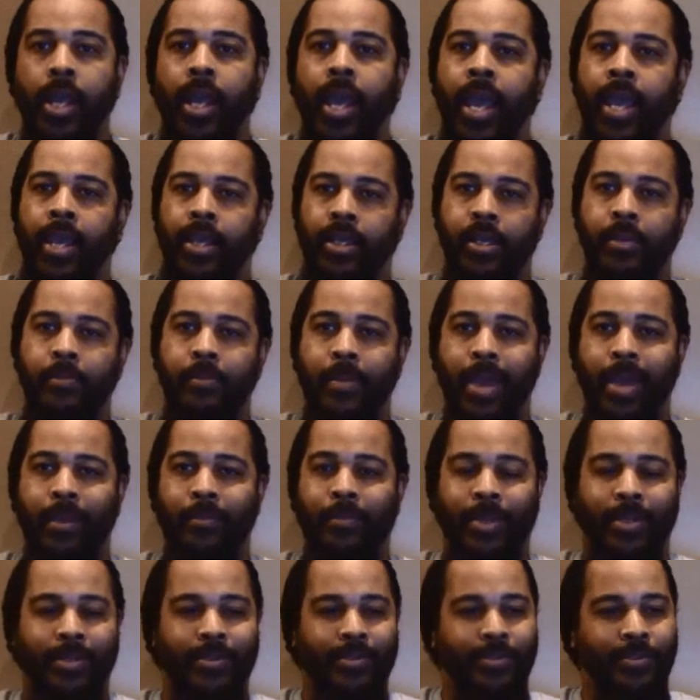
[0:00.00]
and
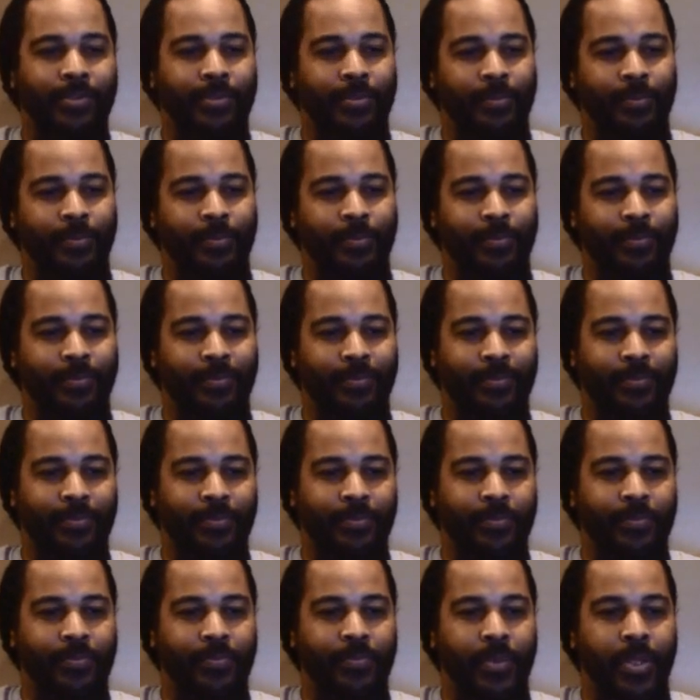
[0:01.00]
commandments.
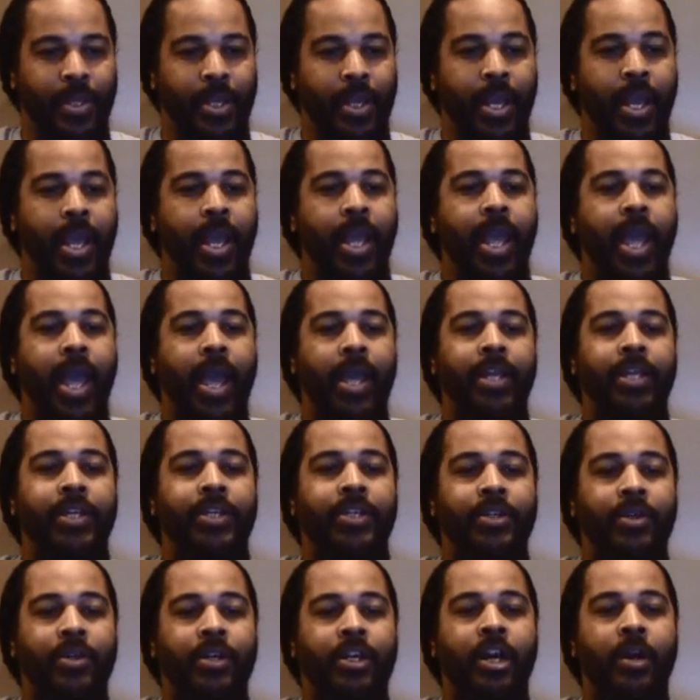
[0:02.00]
And it
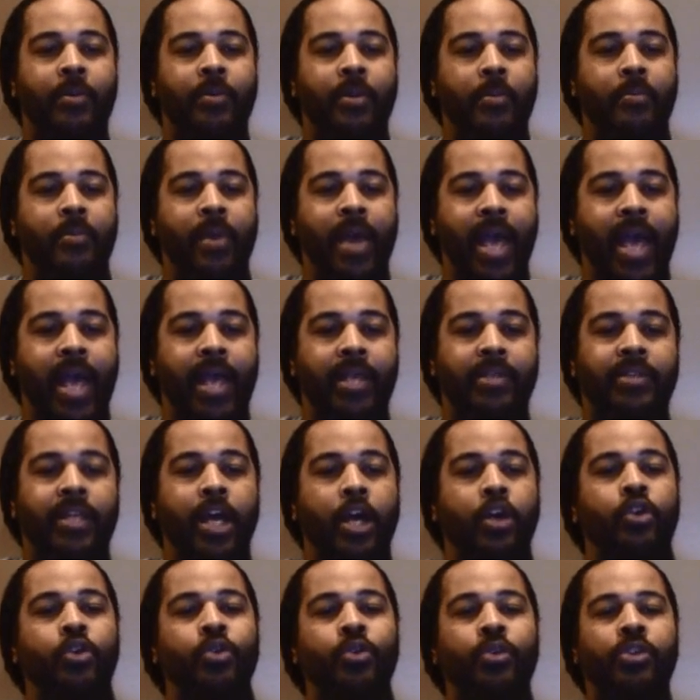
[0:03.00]
shall come to pass
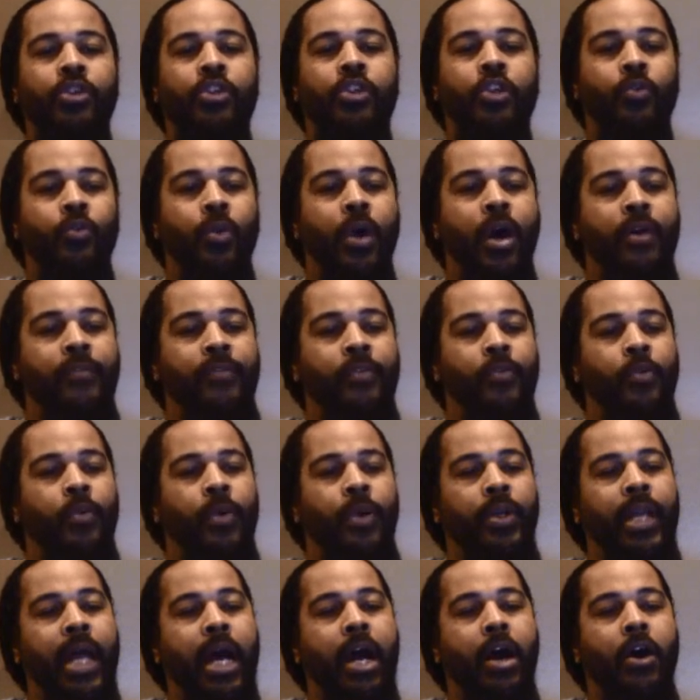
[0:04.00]
that whosoever
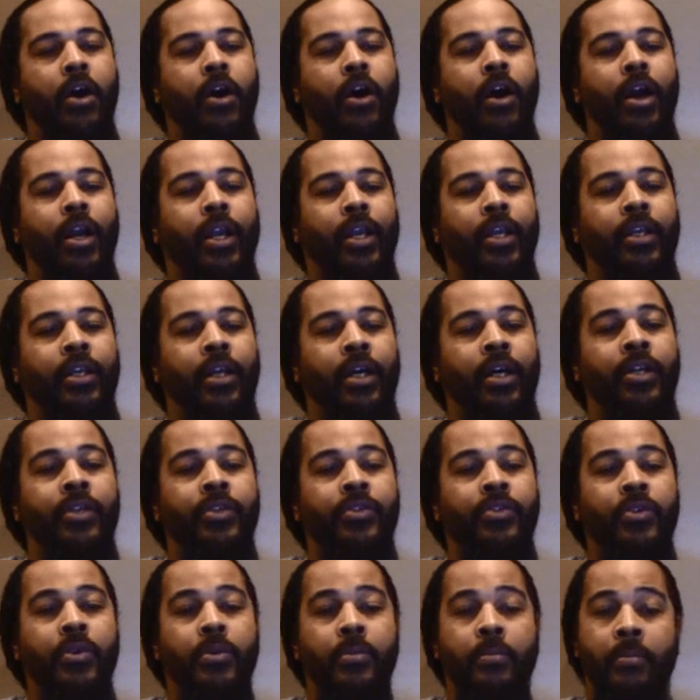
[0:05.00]
will not hearken
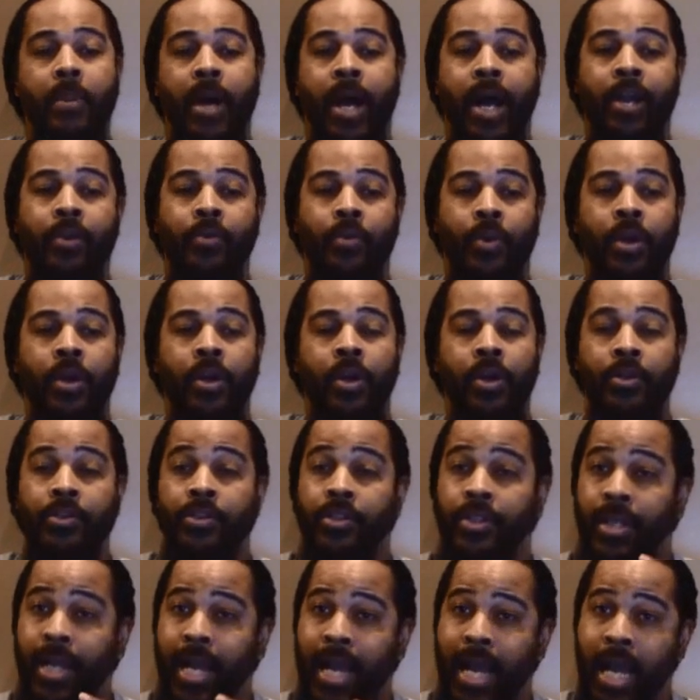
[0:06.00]
unto my
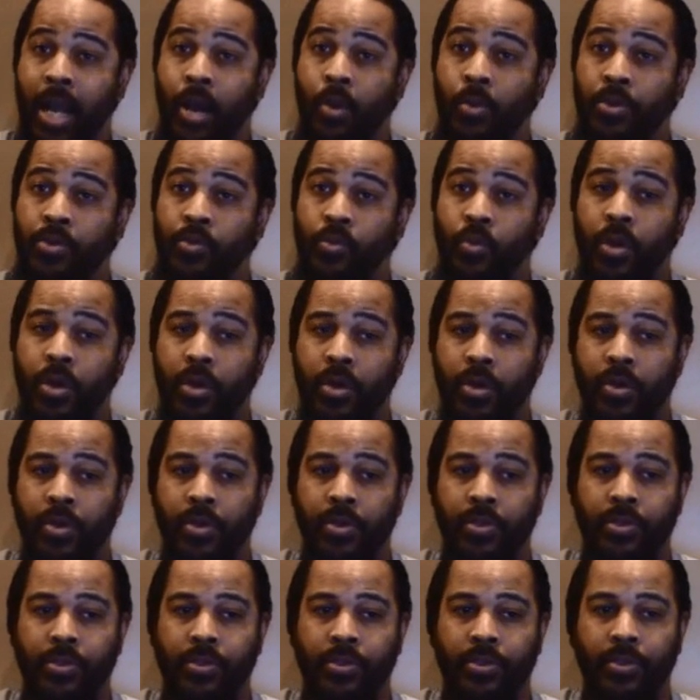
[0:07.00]
words, Yahweh's
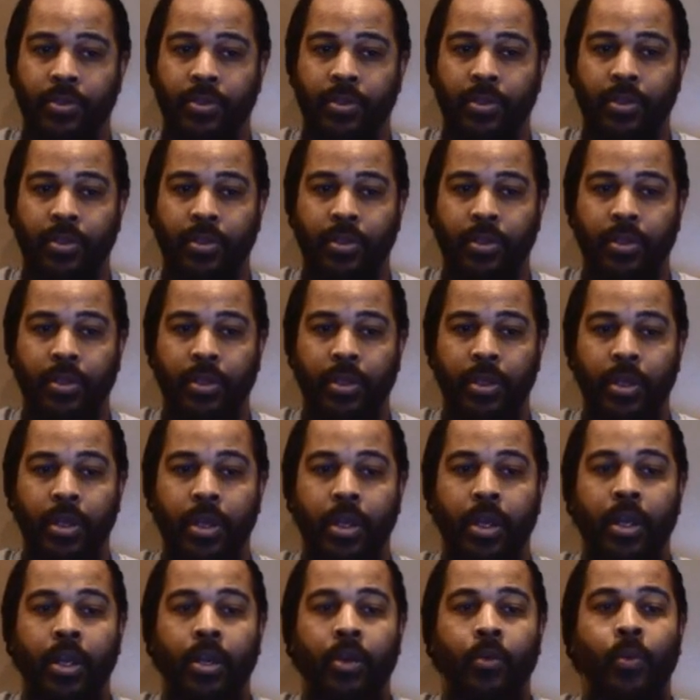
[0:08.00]
words,
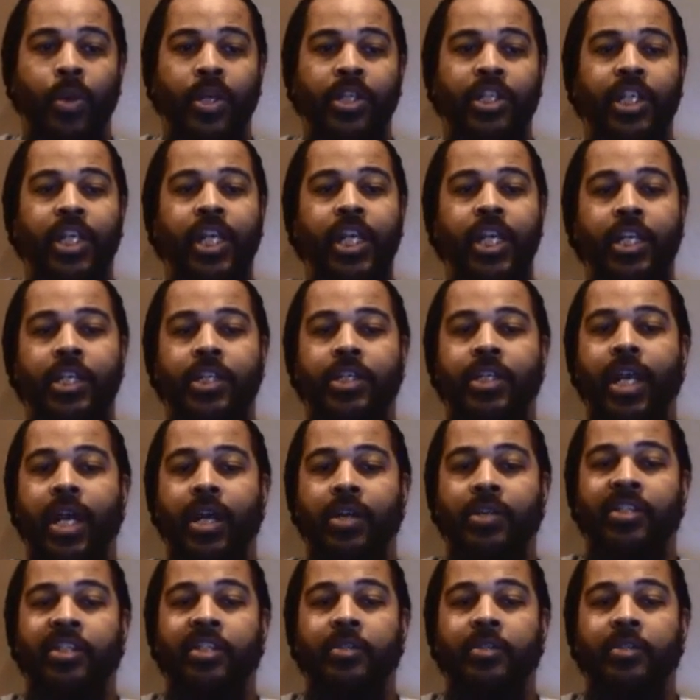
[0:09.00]
which he shall